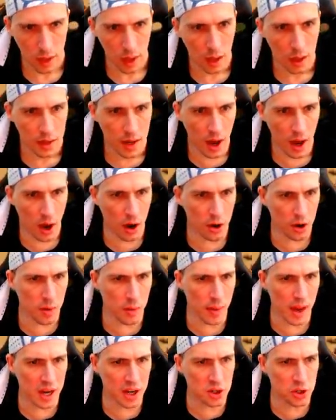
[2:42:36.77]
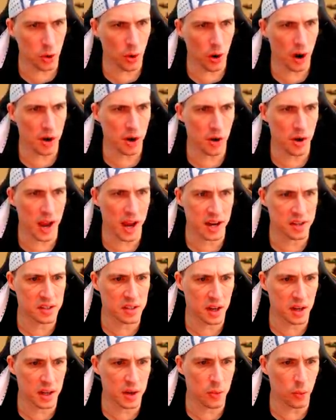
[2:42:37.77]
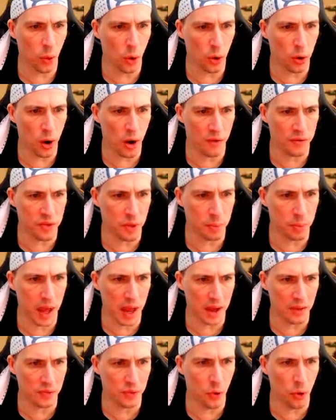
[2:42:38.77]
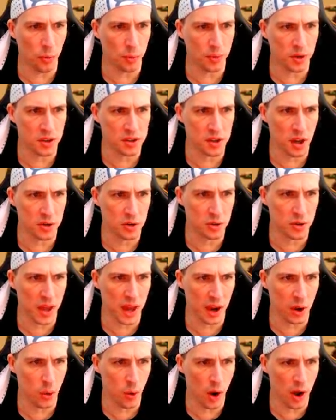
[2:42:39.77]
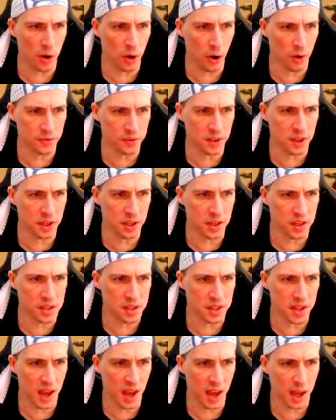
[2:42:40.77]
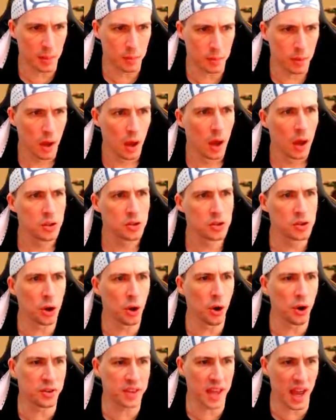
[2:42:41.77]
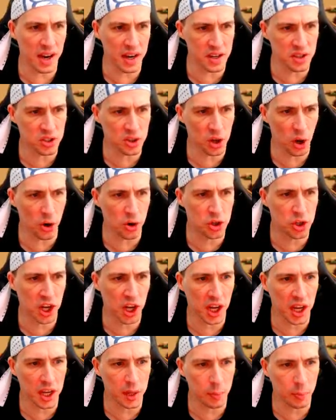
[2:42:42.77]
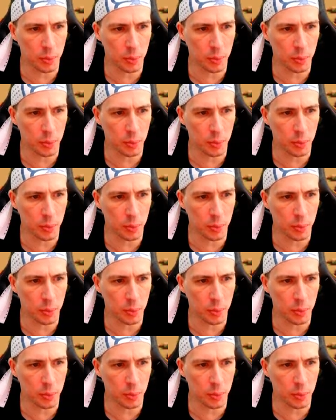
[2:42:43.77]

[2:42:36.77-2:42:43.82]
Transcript: Now I've got to make sure I don't accidentally walk off the platform, because I do that quite often in this game. Dude, that is so cheap.